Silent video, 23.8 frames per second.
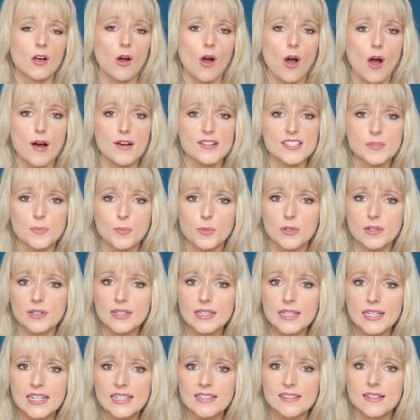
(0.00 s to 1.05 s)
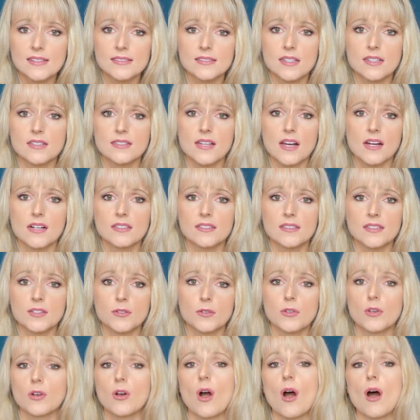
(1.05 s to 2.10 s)
cost per lead necessarily
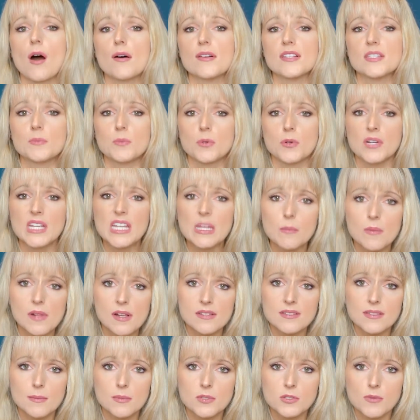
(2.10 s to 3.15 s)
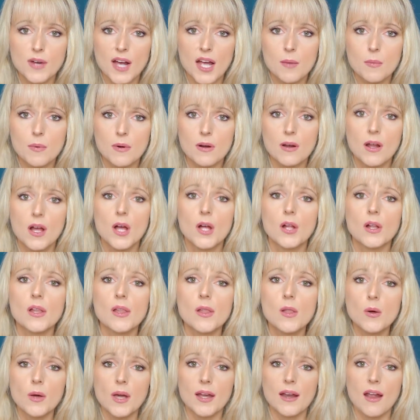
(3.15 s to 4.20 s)
or your cost per email subscriber.
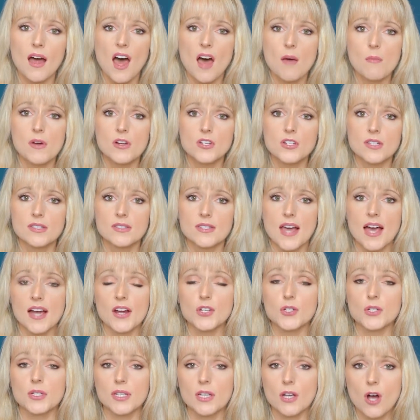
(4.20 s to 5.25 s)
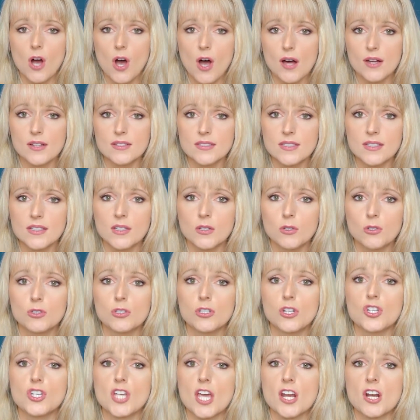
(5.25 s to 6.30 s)
Look at how much it's actually costing you
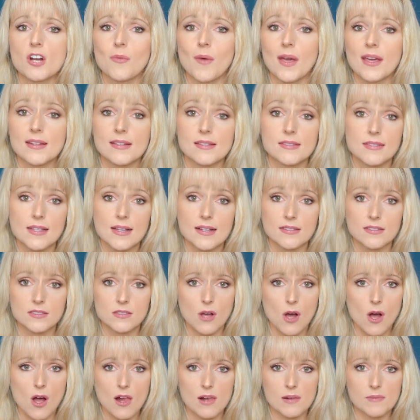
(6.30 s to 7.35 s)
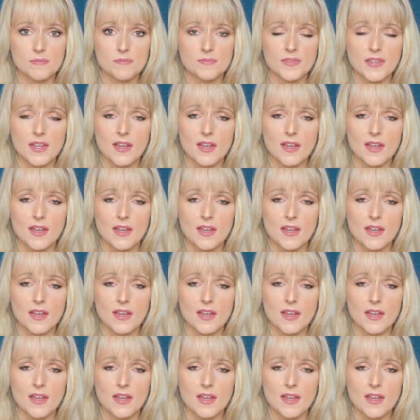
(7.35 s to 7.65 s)
to generate a sales call.